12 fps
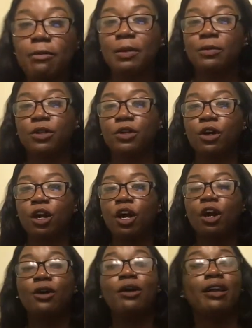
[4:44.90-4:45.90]
ever been with a
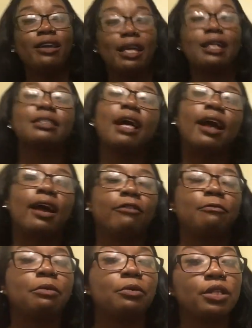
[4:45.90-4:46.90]
girl? Yes, I
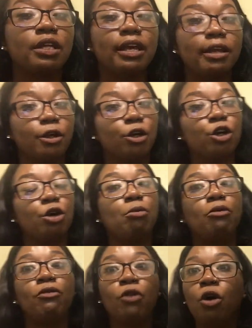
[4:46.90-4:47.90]
have been with a girl
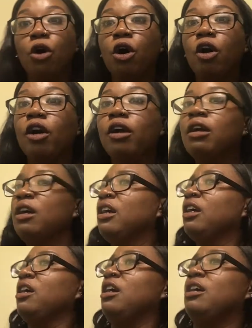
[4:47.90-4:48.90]
before.
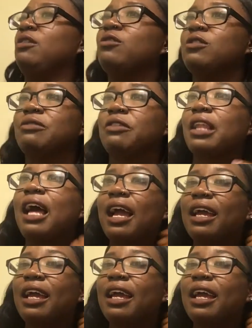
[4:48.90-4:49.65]
It was for